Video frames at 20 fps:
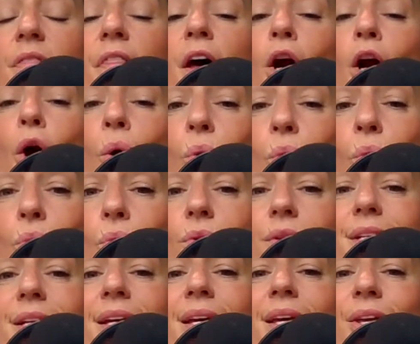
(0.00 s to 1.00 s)
that are
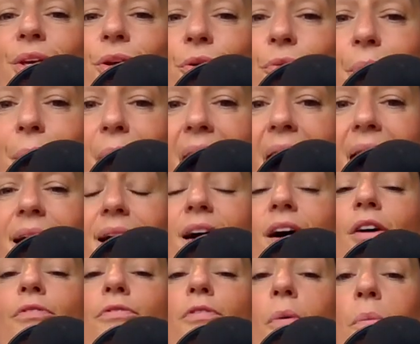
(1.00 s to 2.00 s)
holding you back
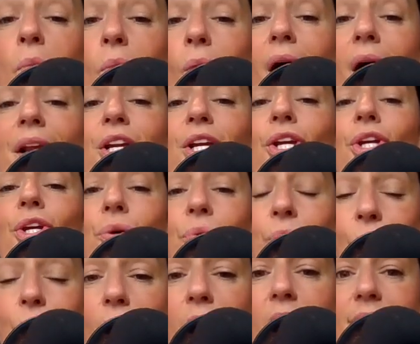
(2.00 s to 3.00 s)
from what you
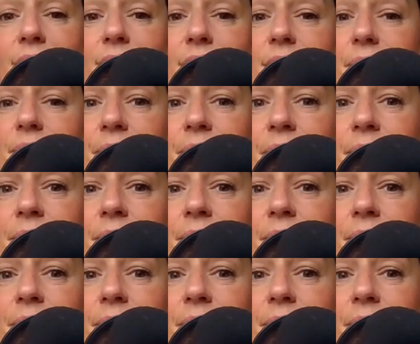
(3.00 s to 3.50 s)
want.